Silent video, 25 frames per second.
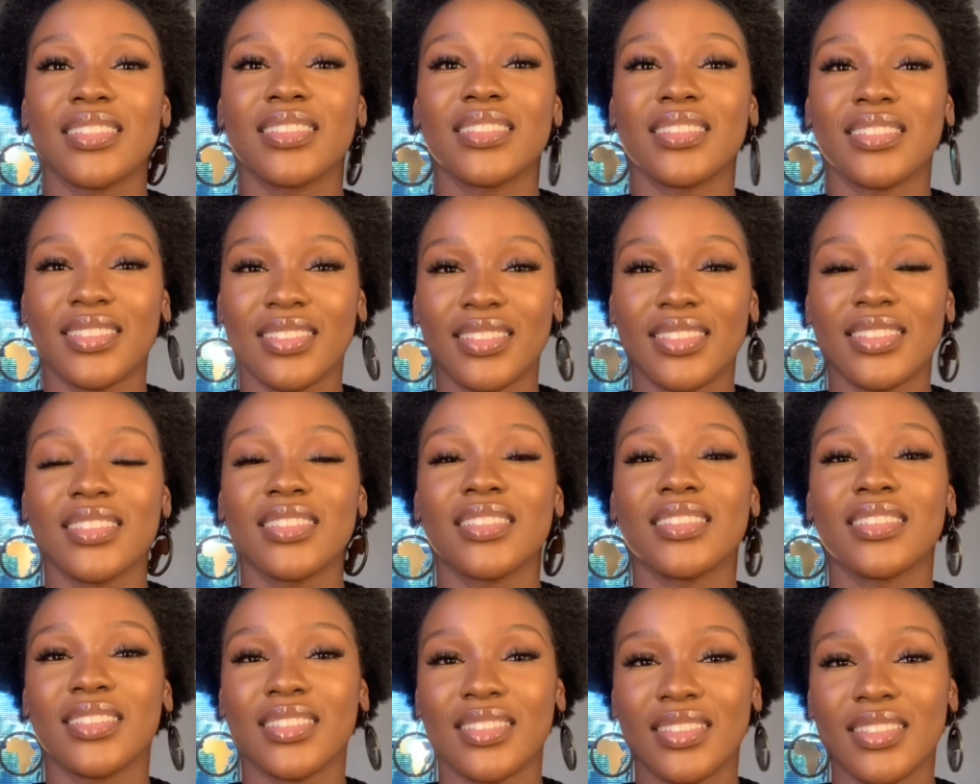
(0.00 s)
is
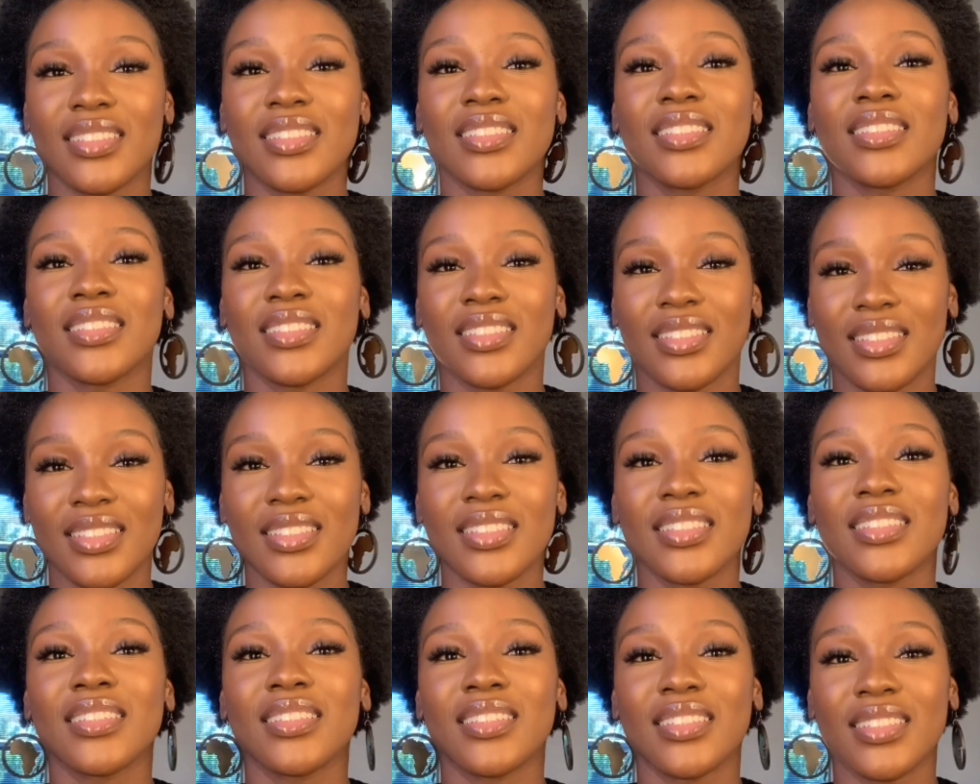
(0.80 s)
longer. We all don't
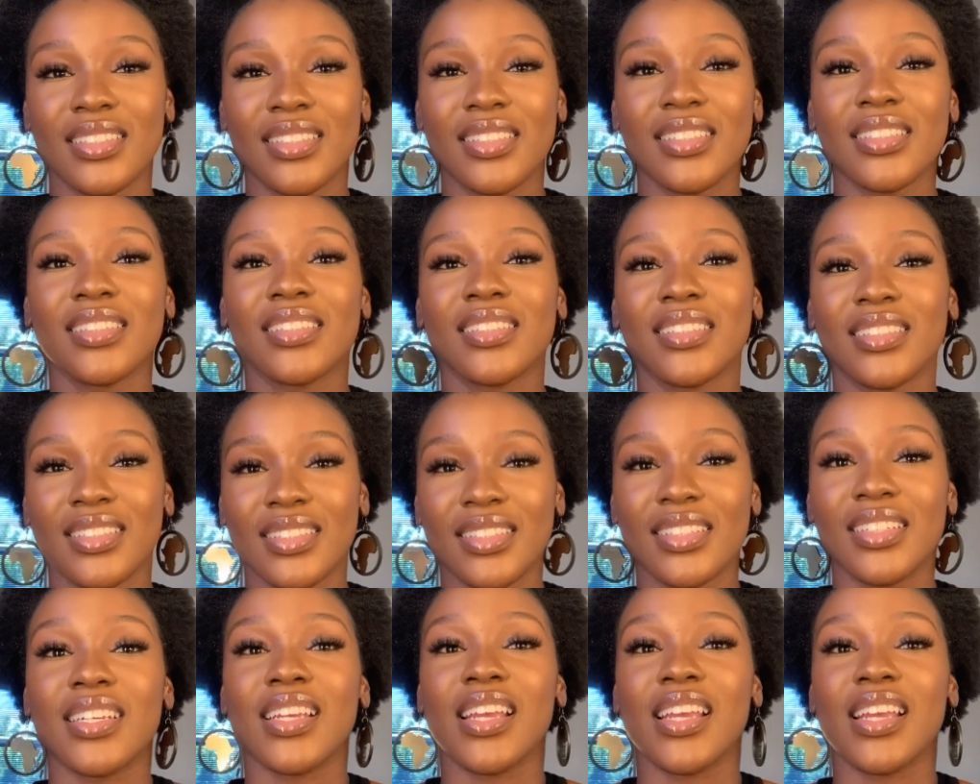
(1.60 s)
want to die.